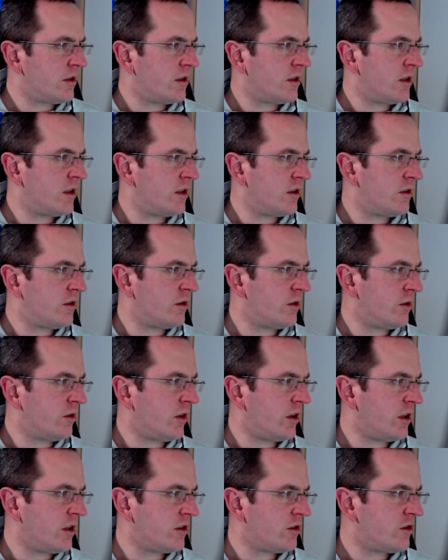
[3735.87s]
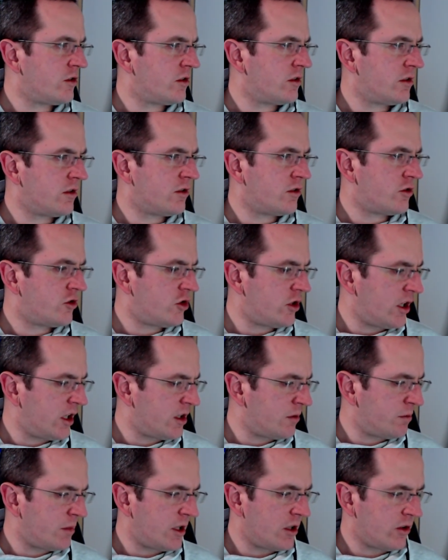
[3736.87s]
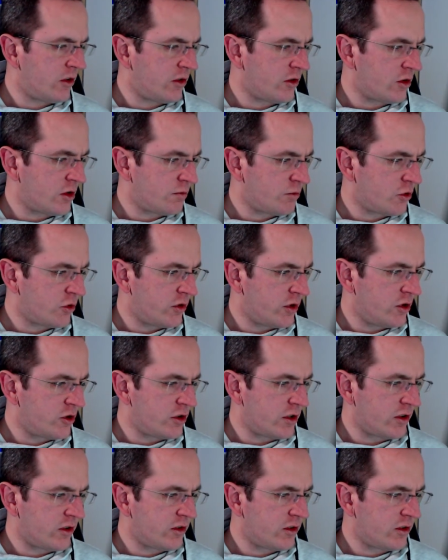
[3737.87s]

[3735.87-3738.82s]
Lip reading: the chat about stored procedures.